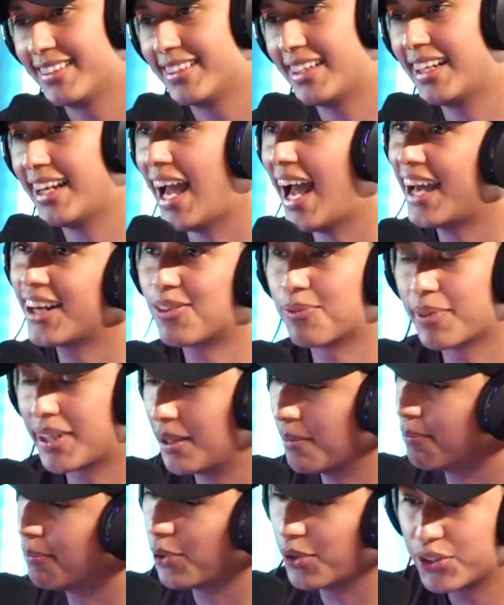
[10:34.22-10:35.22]
Then Adam
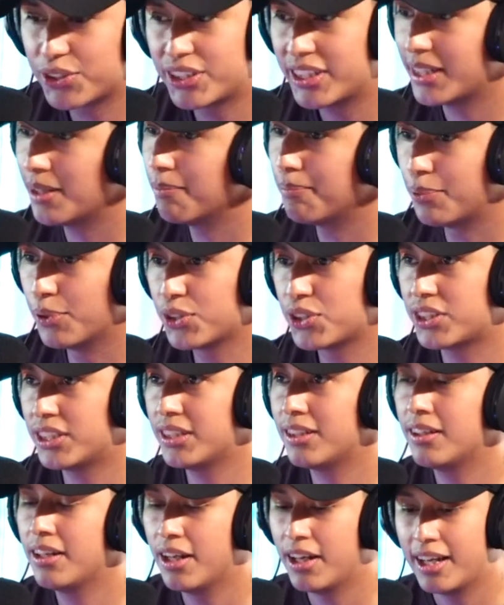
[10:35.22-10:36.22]
kept pushing and
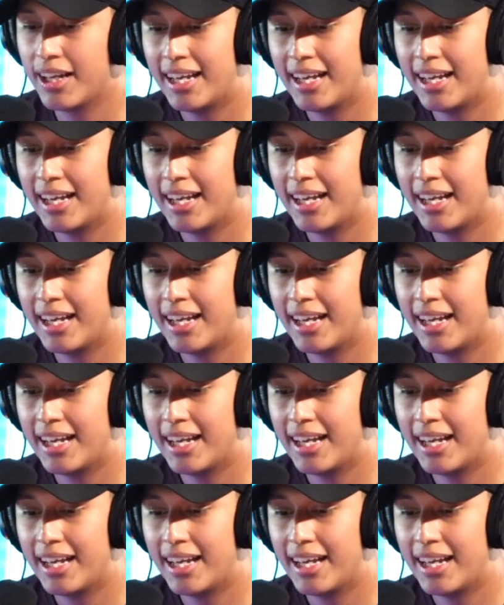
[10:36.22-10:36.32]
pushing.